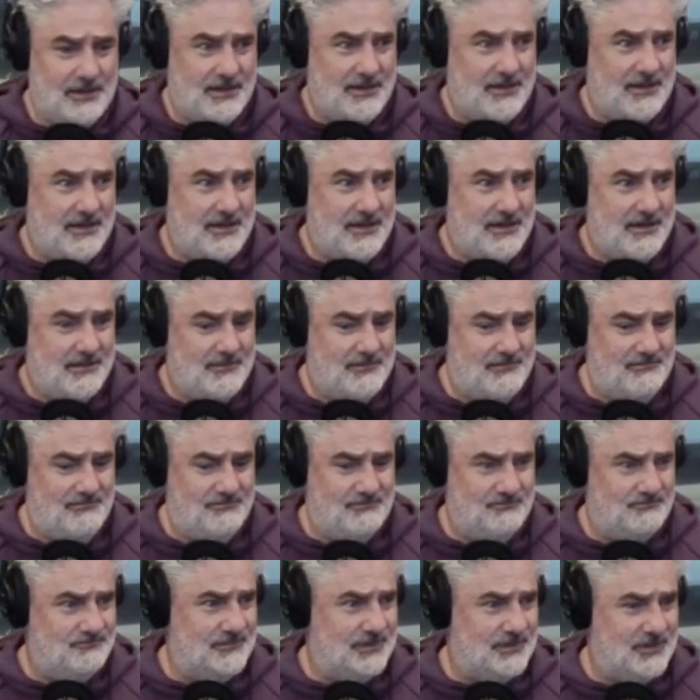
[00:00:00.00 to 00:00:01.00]

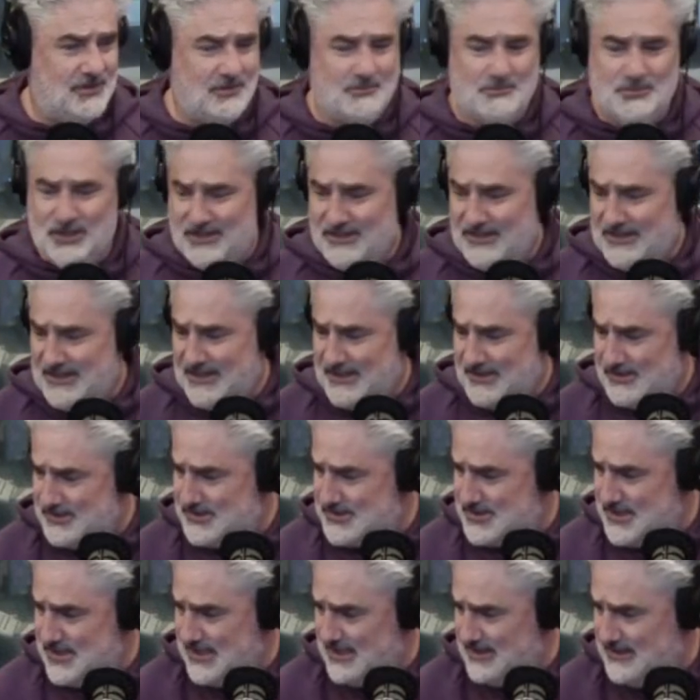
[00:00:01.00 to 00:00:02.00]
I completely
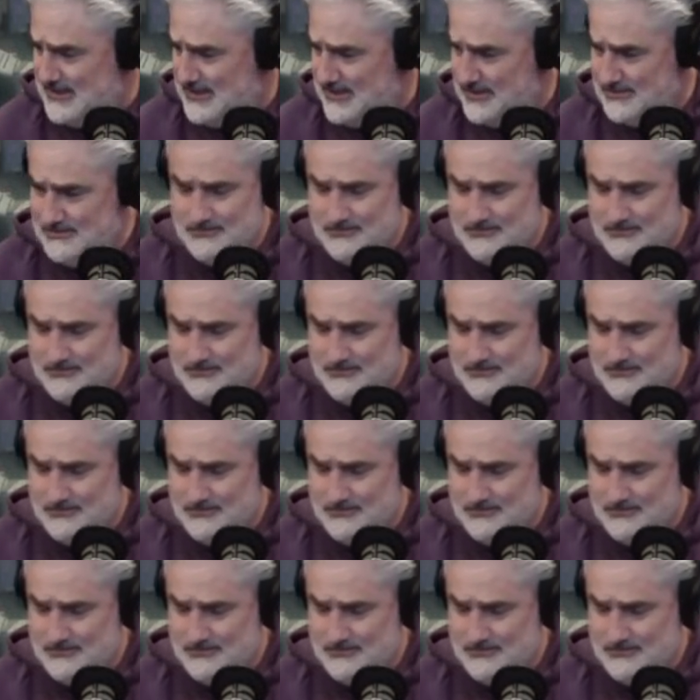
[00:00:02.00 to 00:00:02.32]
understand the